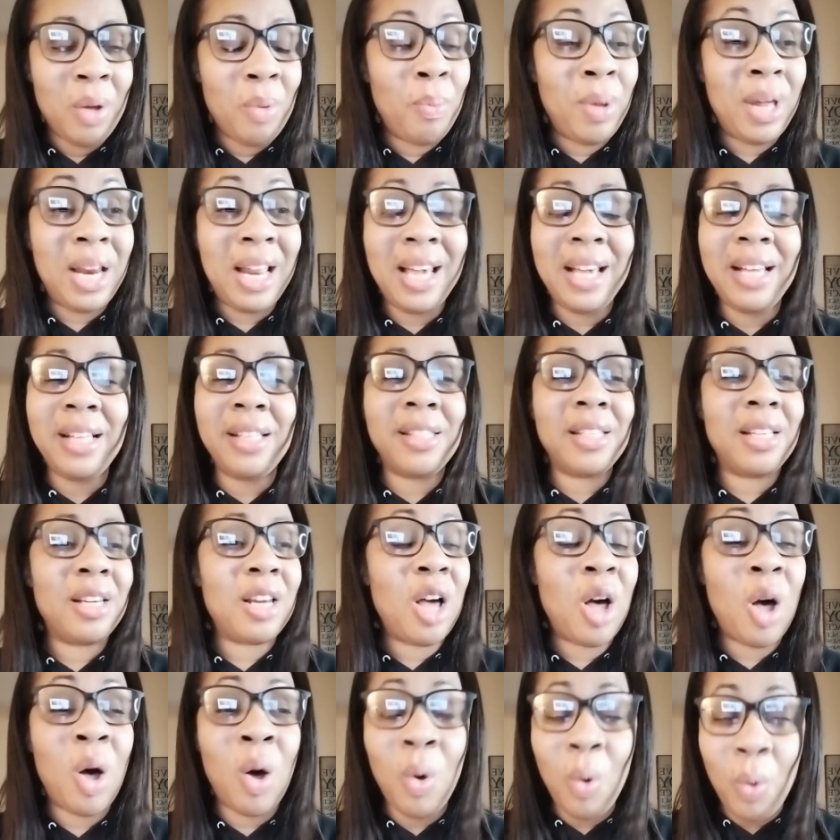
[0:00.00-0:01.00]
But he's
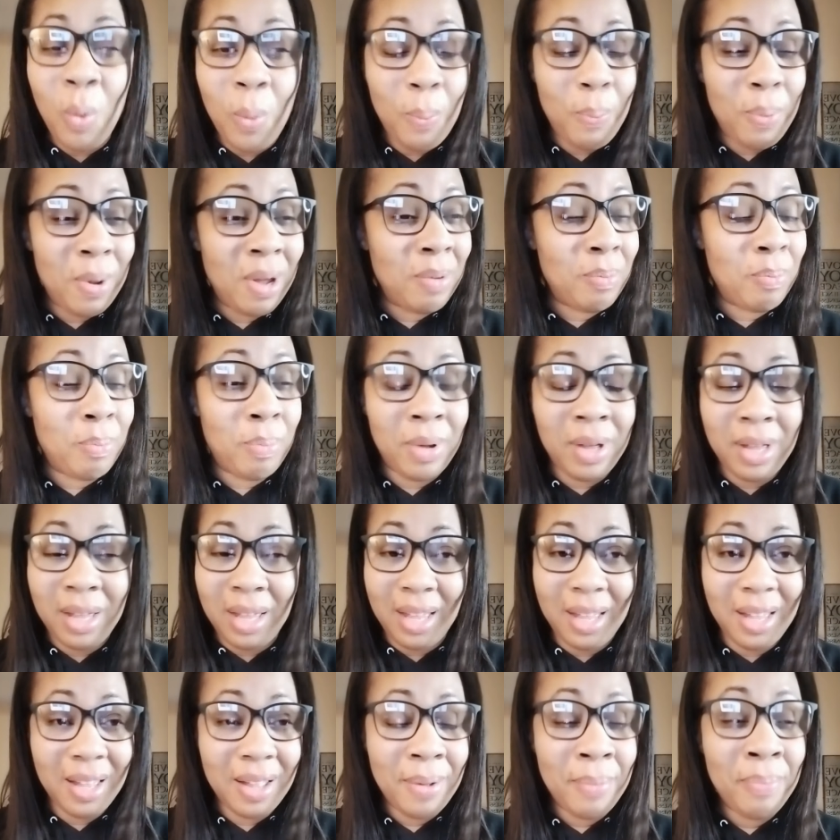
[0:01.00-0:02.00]
an open
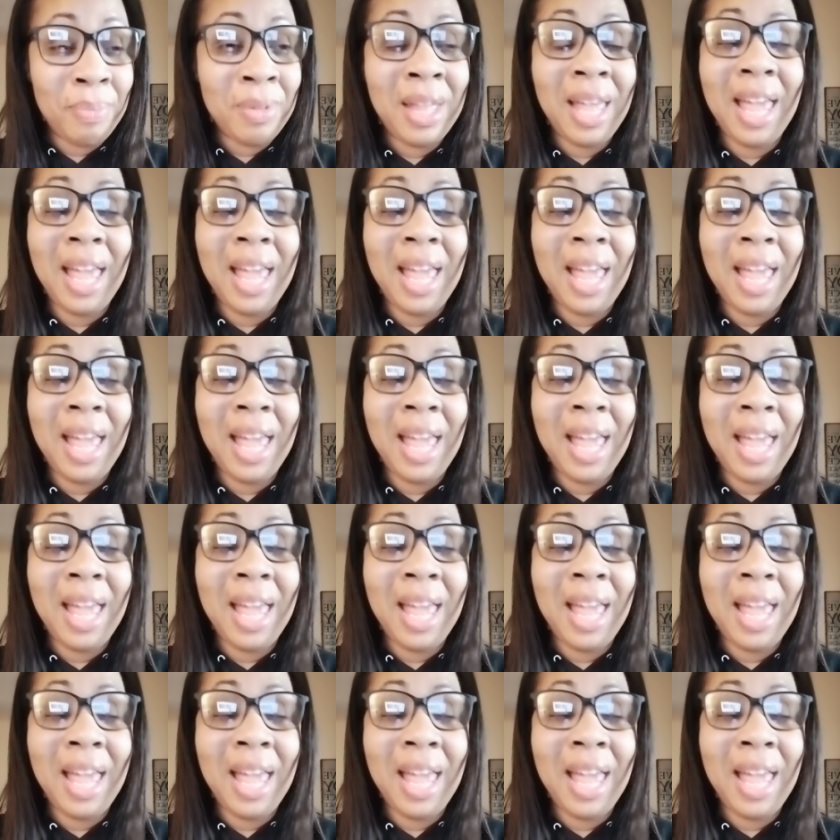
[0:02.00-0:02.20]
book,